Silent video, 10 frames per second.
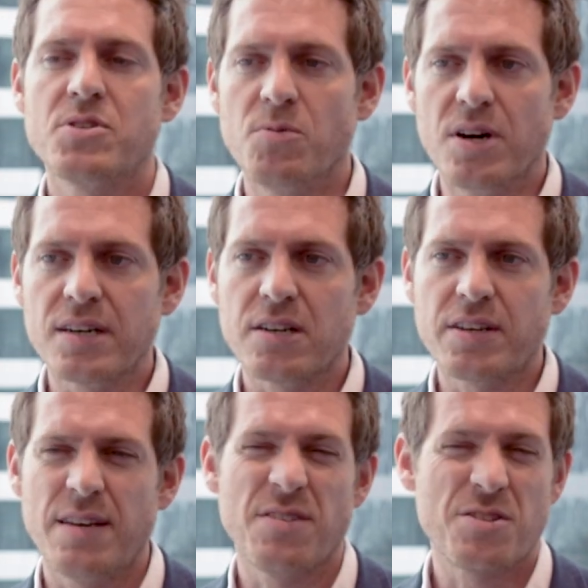to work
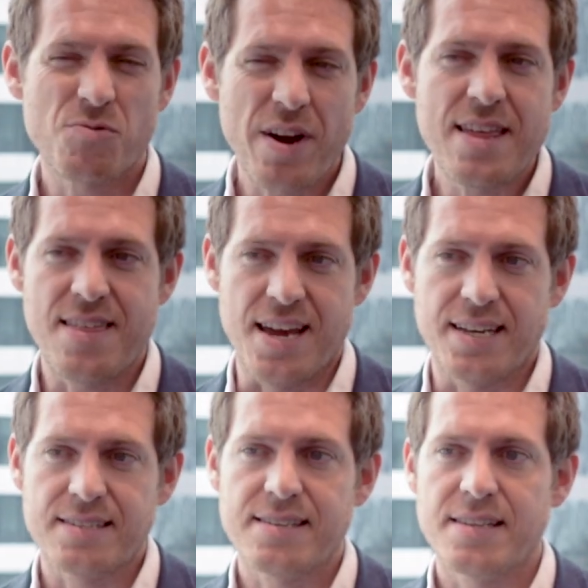looking for three
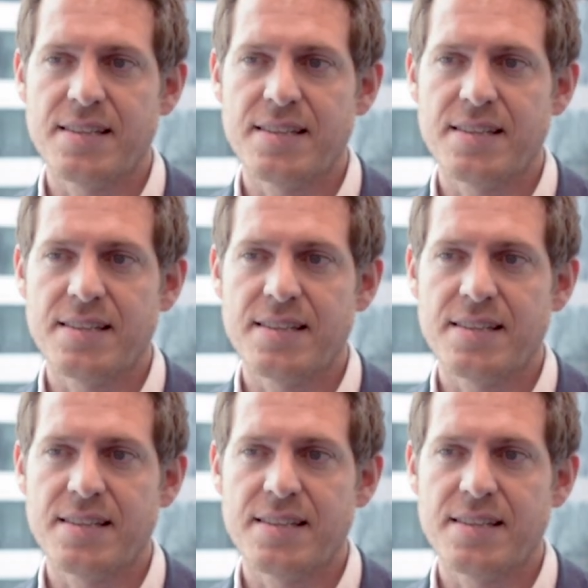things.